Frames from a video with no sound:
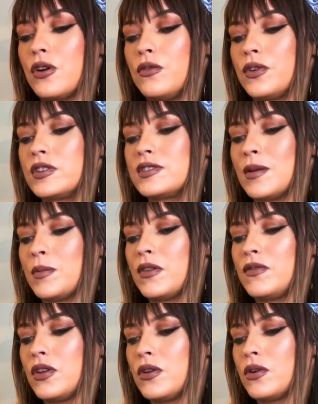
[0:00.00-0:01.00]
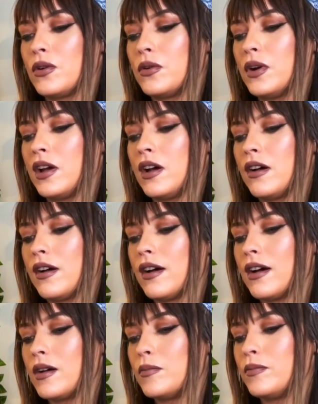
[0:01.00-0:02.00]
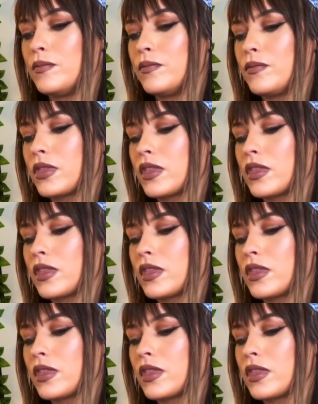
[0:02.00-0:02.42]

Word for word: for some of you, um,